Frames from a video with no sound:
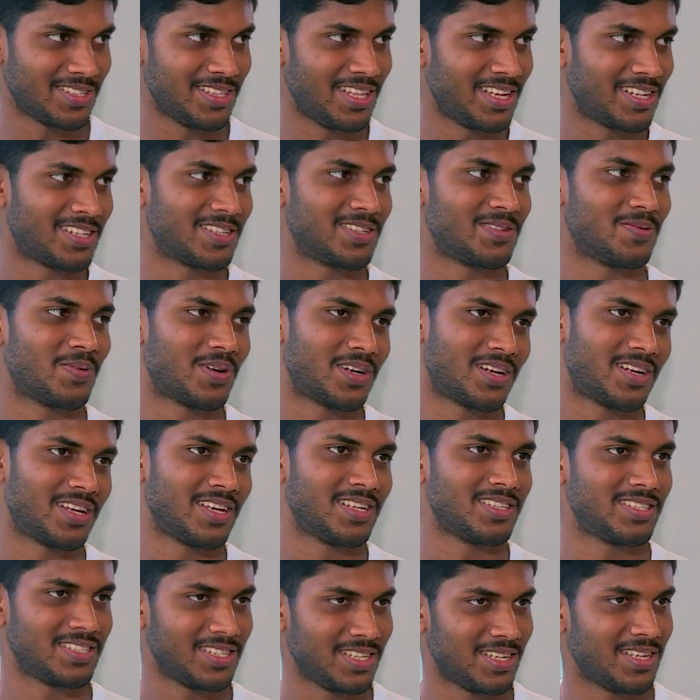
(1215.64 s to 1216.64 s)
That's what
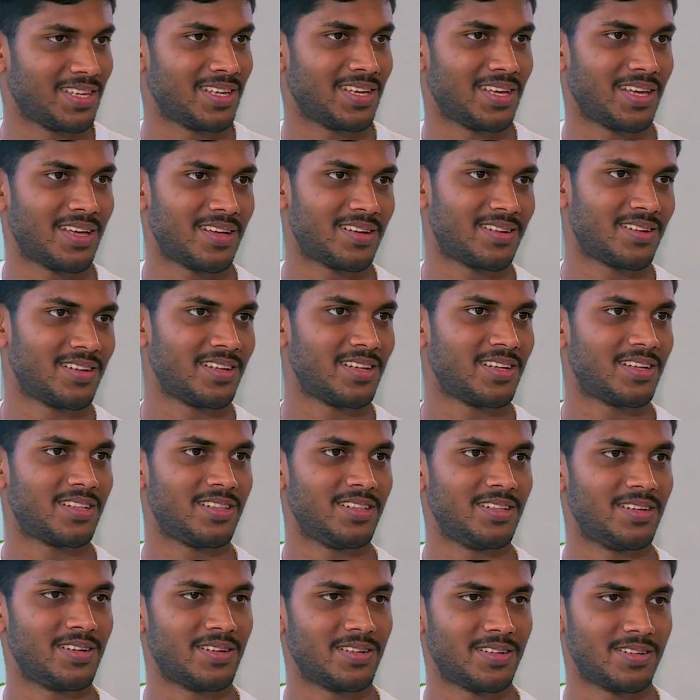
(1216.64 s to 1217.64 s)
I see
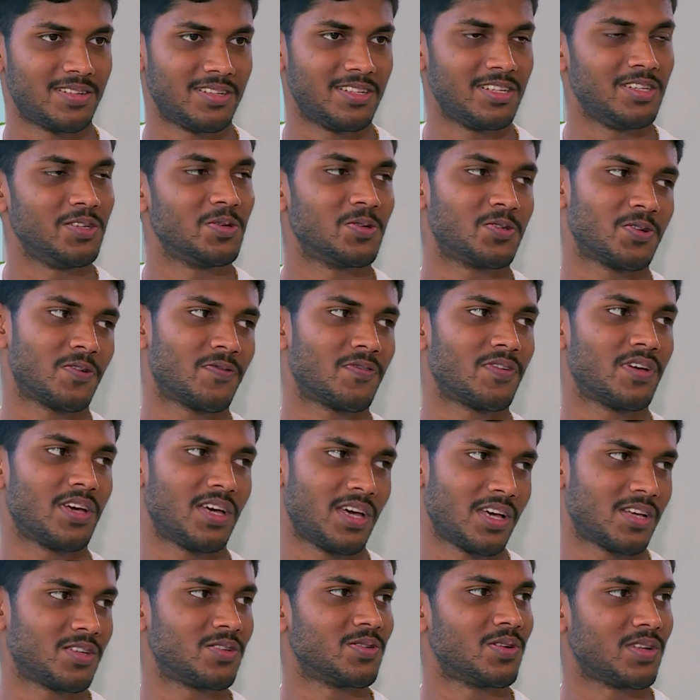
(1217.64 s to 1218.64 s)
the use of
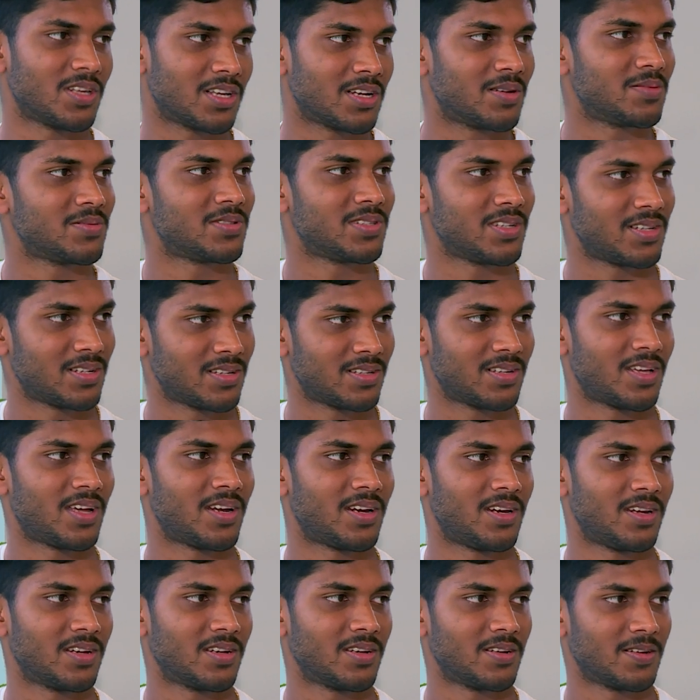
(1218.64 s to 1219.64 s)
AI actually comes in
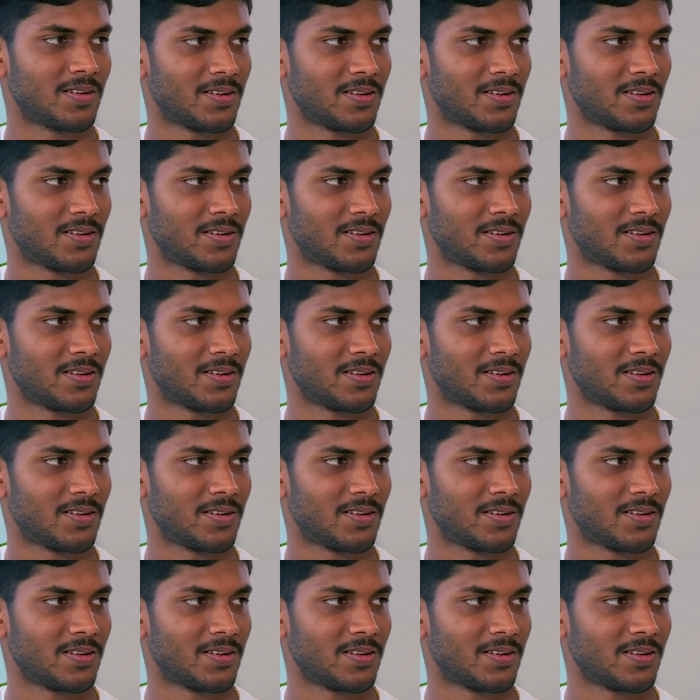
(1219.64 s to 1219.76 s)
at.